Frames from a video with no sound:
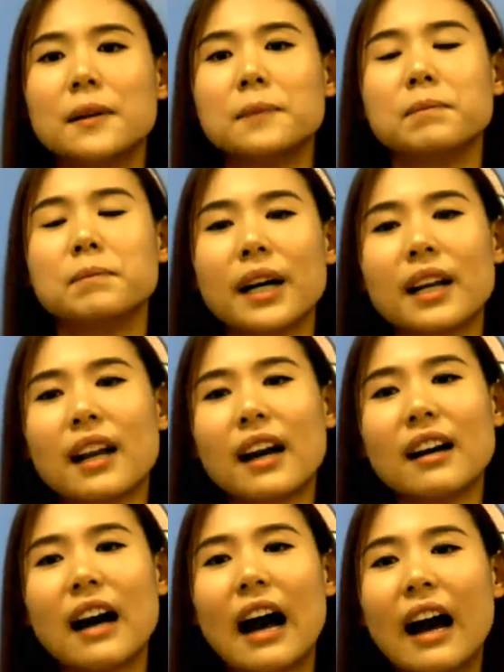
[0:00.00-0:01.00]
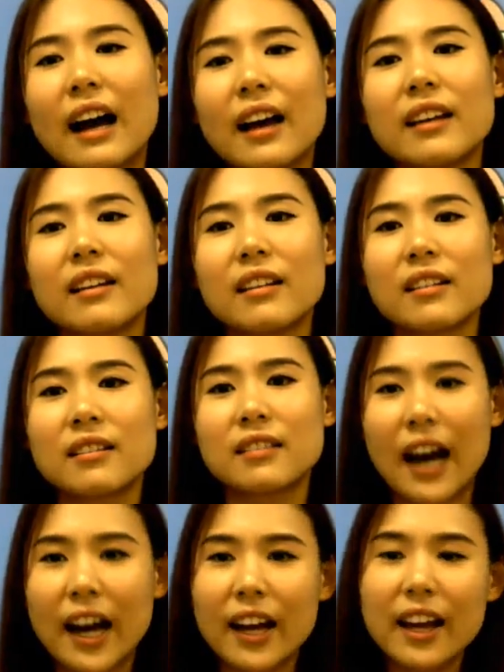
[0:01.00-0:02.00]
But
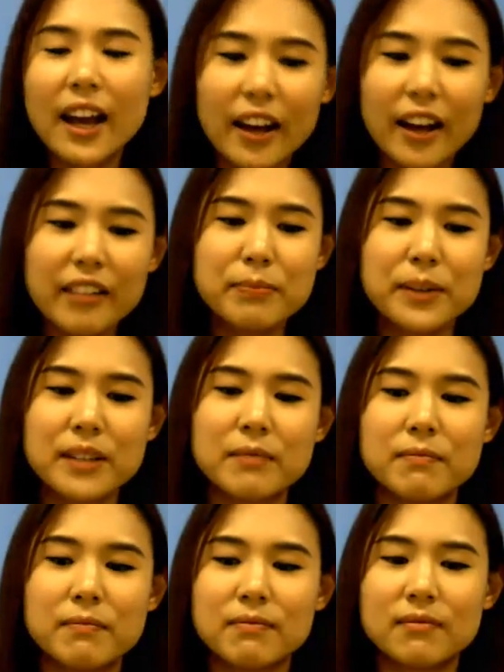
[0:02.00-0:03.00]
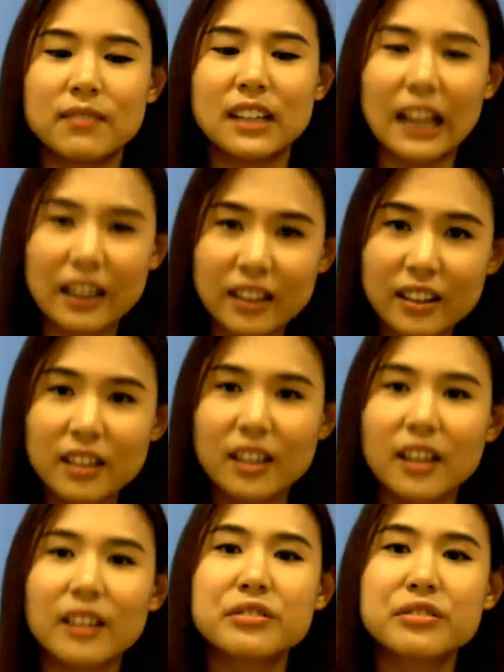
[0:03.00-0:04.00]
I have been
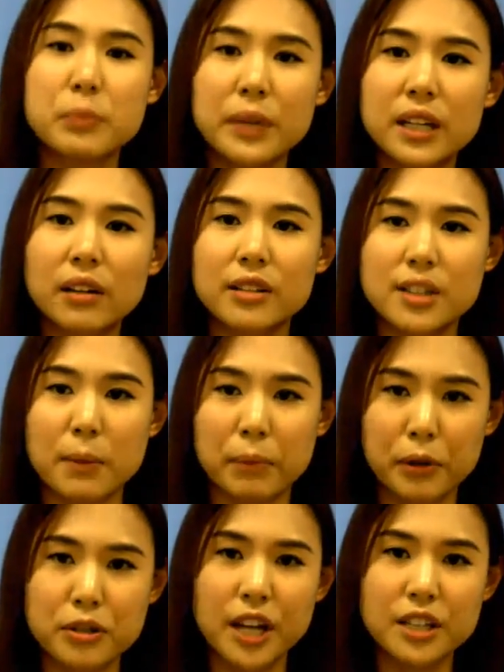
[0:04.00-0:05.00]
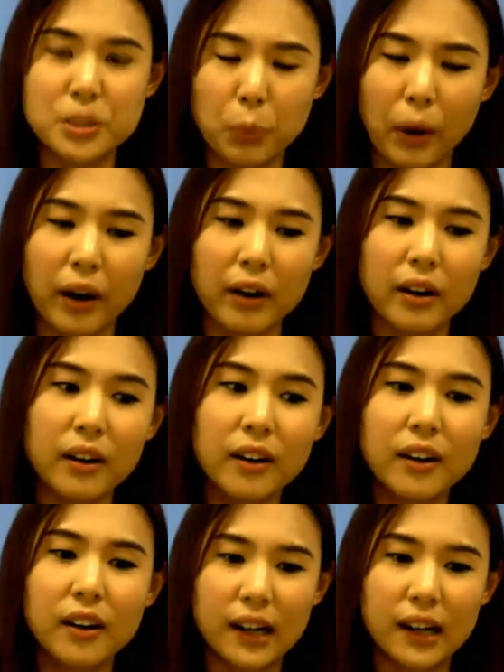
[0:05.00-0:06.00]
lucky enough to been on some projects
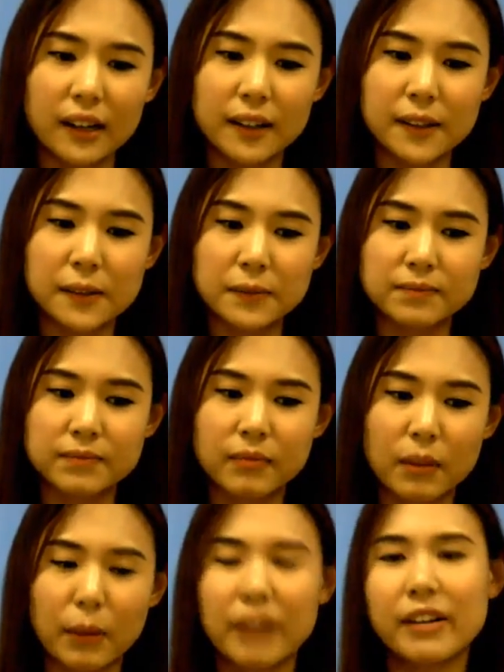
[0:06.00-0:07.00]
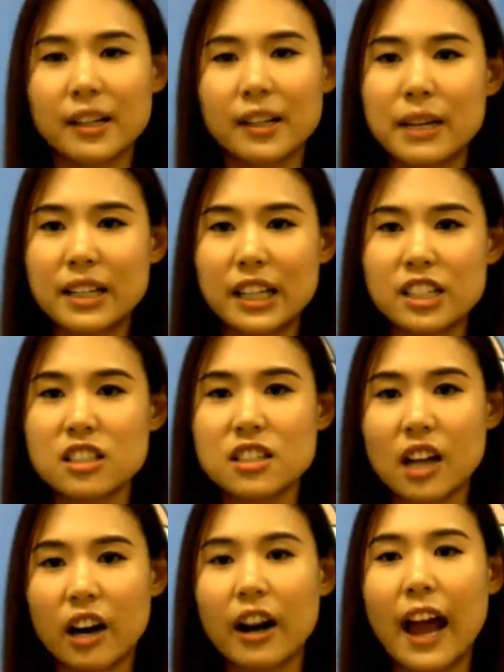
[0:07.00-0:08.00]
where my
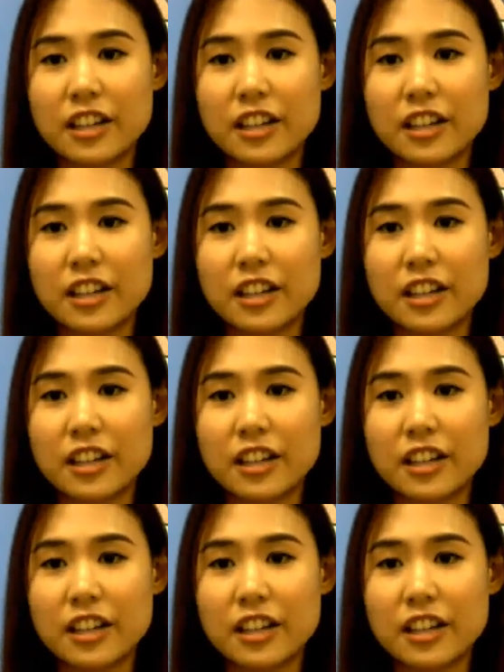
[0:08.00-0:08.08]
recommendations are